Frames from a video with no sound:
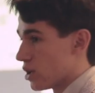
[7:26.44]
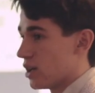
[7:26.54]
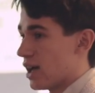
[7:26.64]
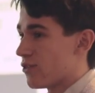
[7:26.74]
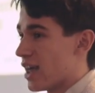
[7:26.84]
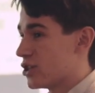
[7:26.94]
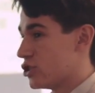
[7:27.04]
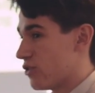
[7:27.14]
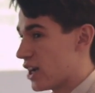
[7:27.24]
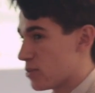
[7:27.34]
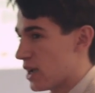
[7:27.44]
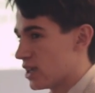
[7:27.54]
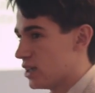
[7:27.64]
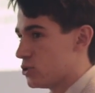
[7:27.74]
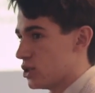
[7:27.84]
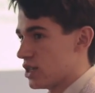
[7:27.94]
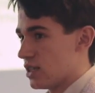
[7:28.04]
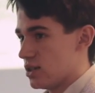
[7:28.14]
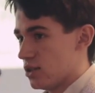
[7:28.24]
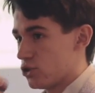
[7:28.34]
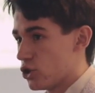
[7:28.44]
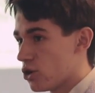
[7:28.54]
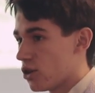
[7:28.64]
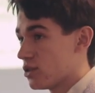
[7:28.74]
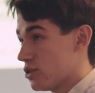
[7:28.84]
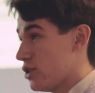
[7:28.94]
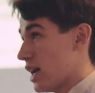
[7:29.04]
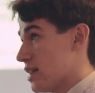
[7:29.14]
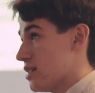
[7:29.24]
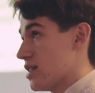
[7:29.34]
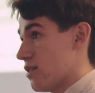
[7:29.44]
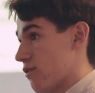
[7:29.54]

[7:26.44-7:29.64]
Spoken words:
to have the extra fast package, which takes 2 days instead of